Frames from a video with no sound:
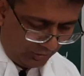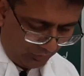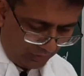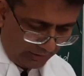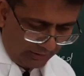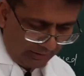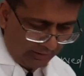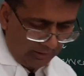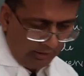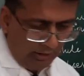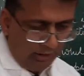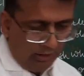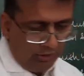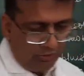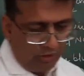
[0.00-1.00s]
over here.
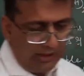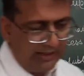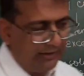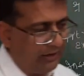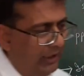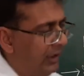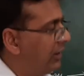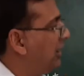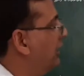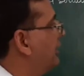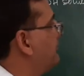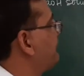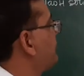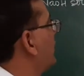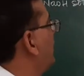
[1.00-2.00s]
So I think
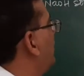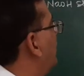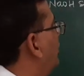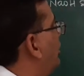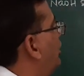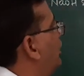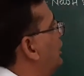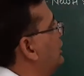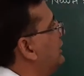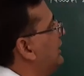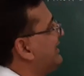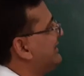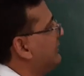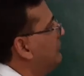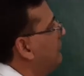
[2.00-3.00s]
All
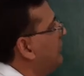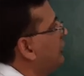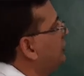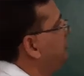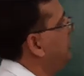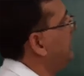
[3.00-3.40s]
this must